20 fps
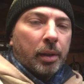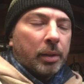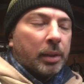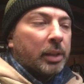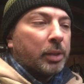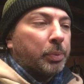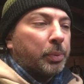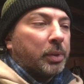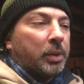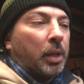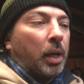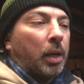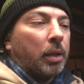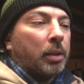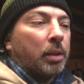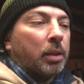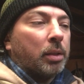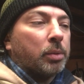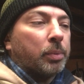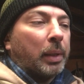This was
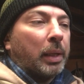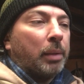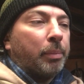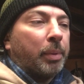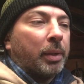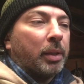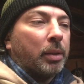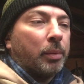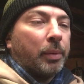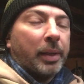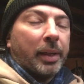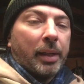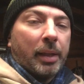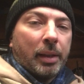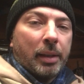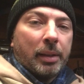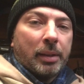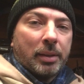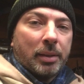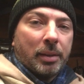knotted as well, by the way,
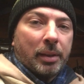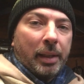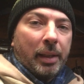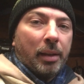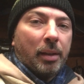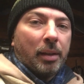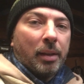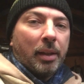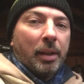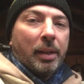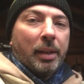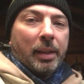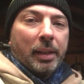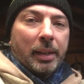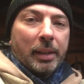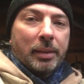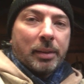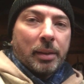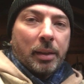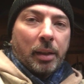and
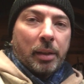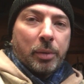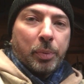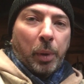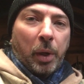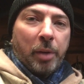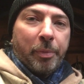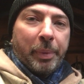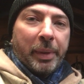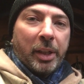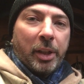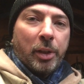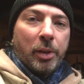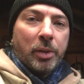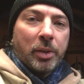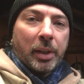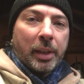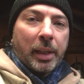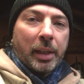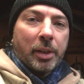it's what I've been
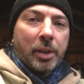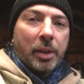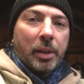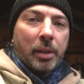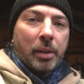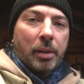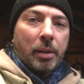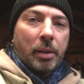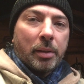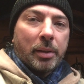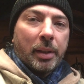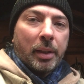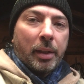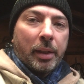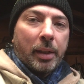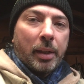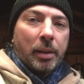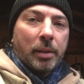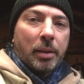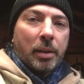using actually until
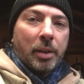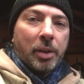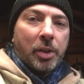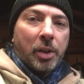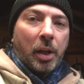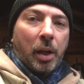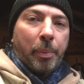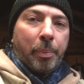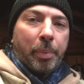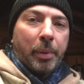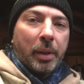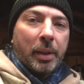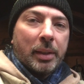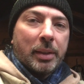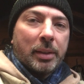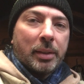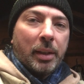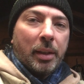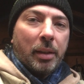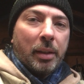I got to the shop, but
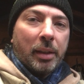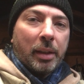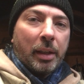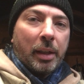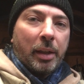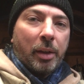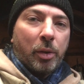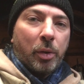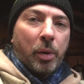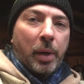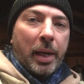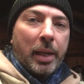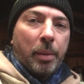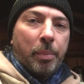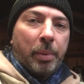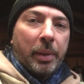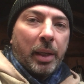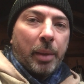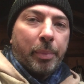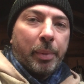it's still
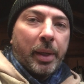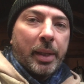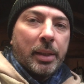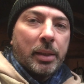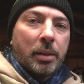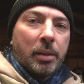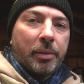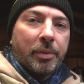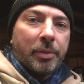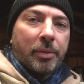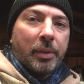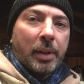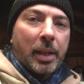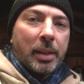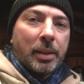incredibly abrasive